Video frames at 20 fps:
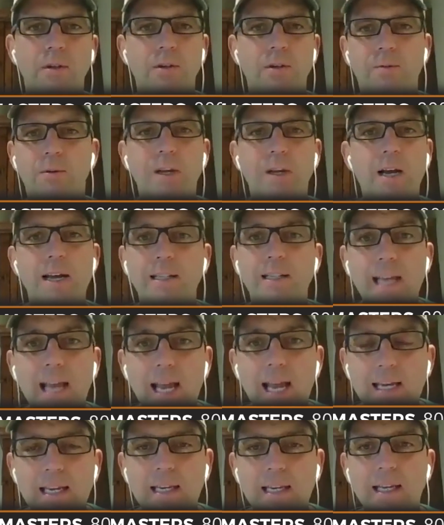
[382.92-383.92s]
We're not
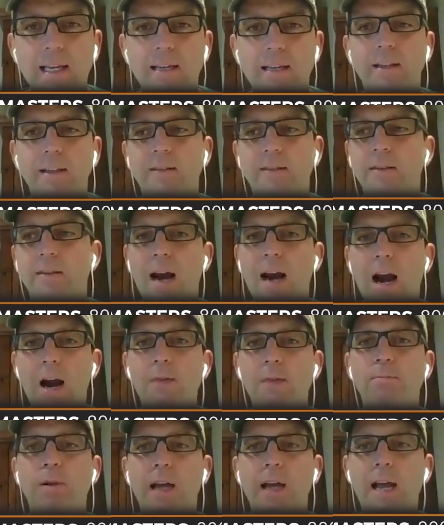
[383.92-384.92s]
taking it. This is our
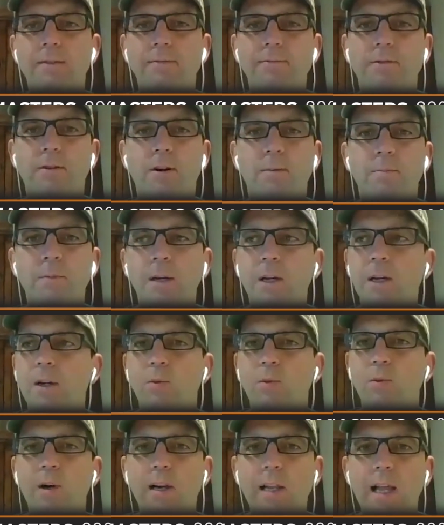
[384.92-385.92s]
platform.
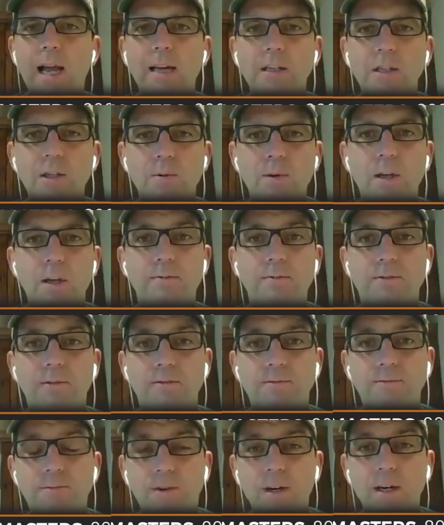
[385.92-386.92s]
We're letting you in for
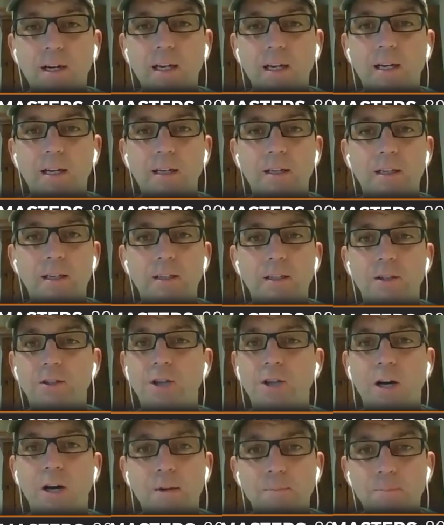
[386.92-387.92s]
free,
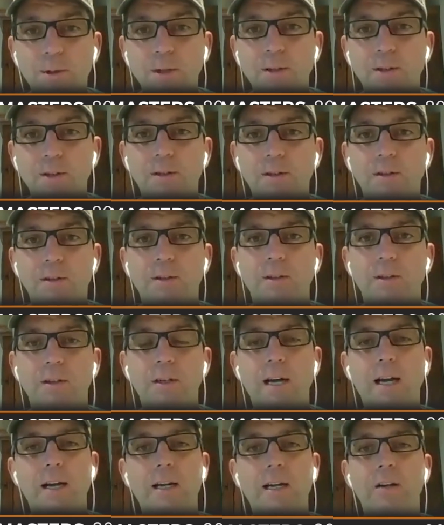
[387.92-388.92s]
chump. You're
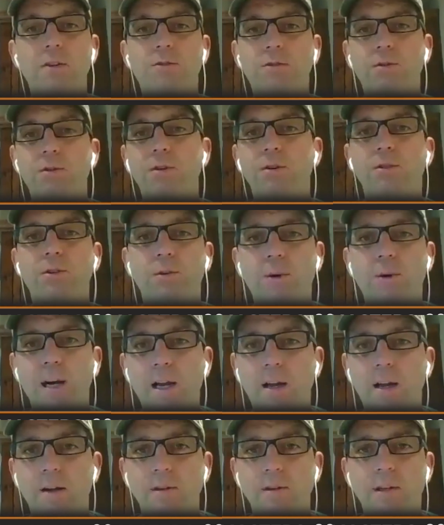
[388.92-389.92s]
not going to screw us
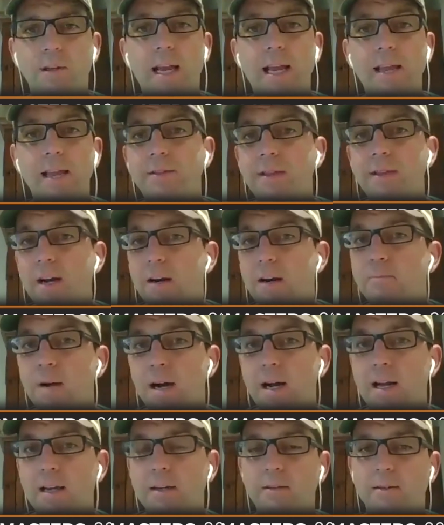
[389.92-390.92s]
around. In their
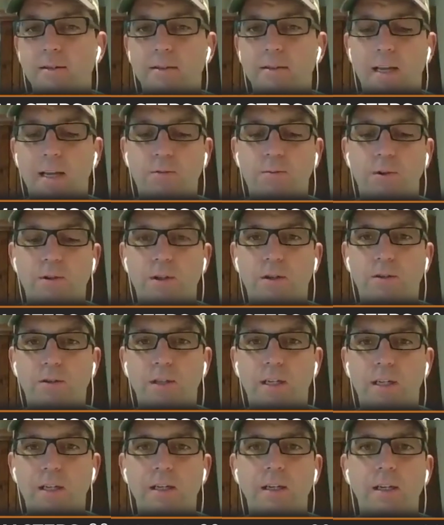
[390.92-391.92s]
mind, that's what they're
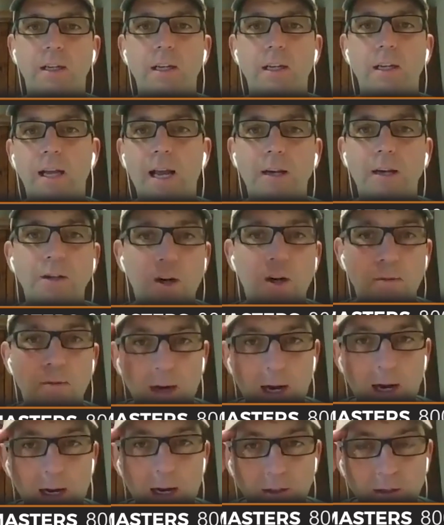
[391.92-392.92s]
thinking. In your
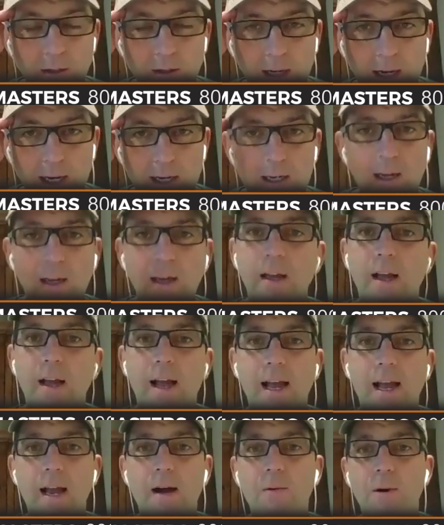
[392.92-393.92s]
mind, you're like,
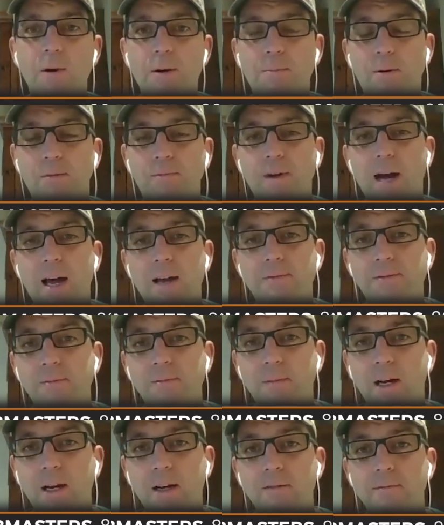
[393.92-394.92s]
hey, I want to provide for
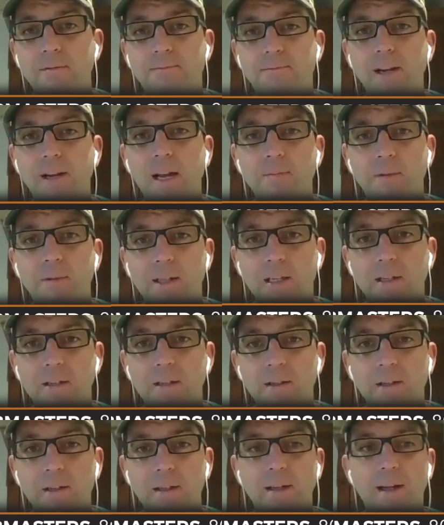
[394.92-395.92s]
my family.
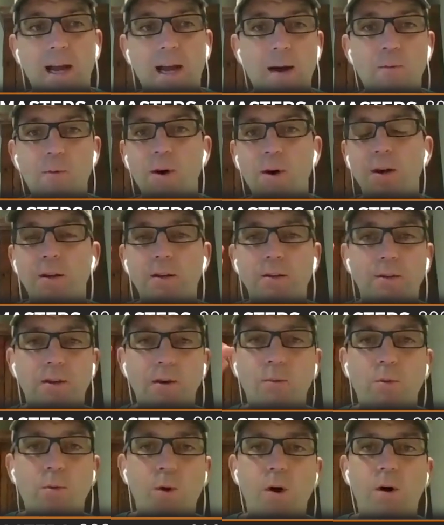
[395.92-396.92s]
I want the
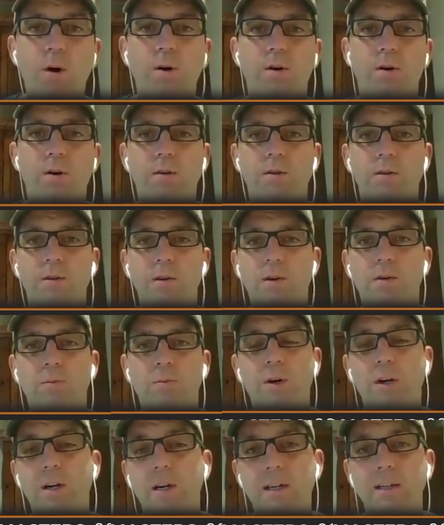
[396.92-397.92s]
world.
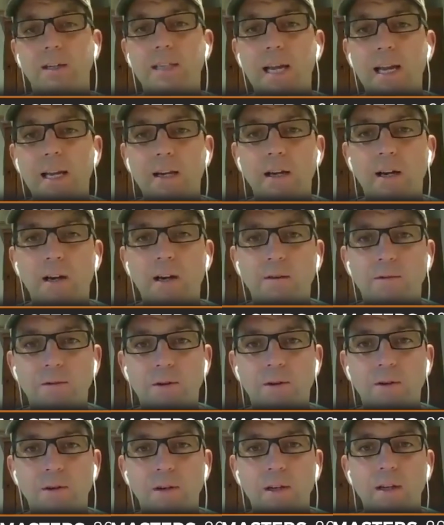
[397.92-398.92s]
We're going to take
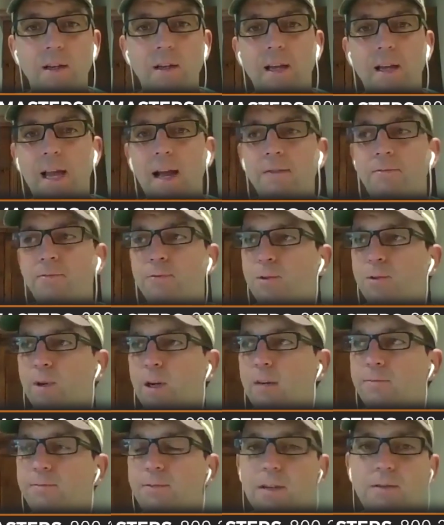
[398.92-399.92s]
over.
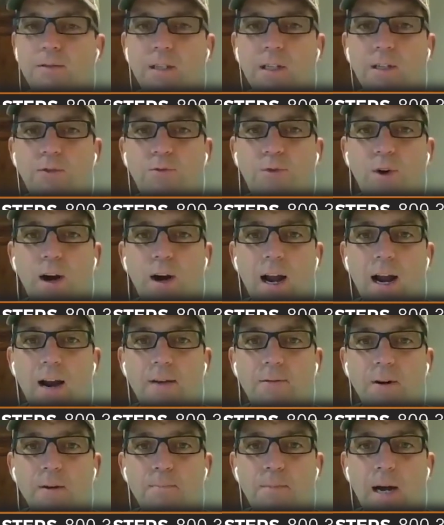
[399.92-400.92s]
F-350s for
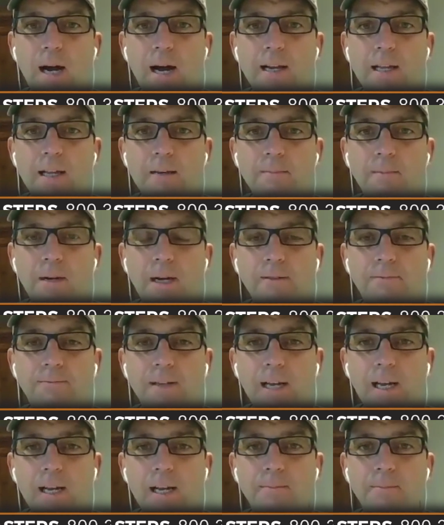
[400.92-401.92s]
everybody in my
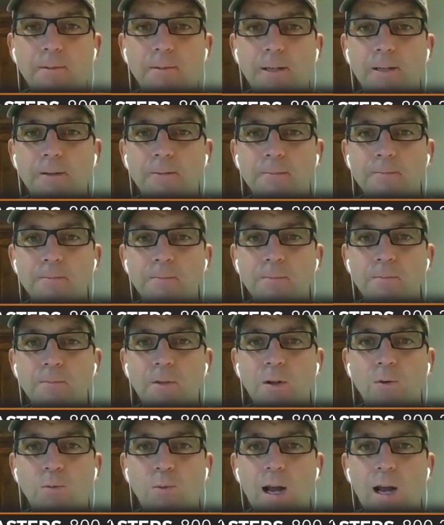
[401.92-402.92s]
family.
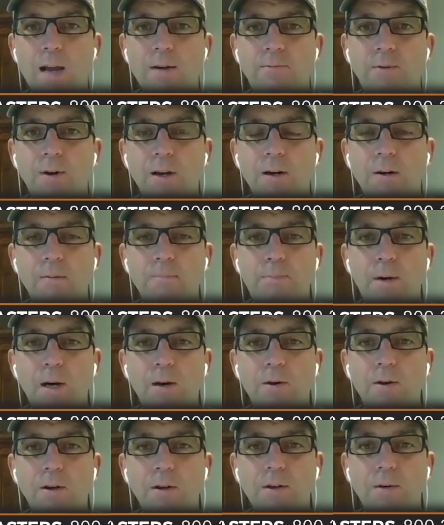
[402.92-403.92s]
Wave runner
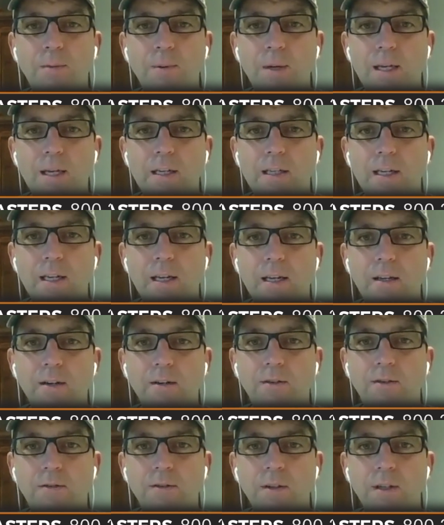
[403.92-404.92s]
boat on the
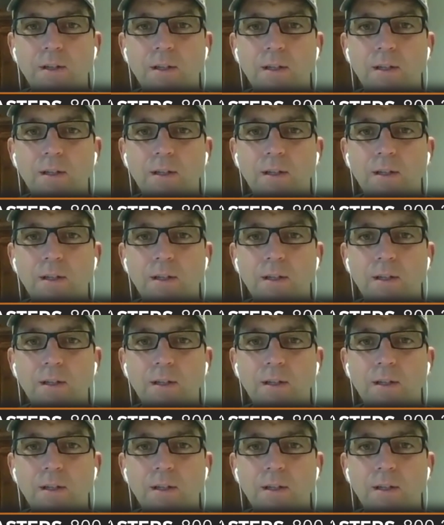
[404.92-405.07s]
weekends.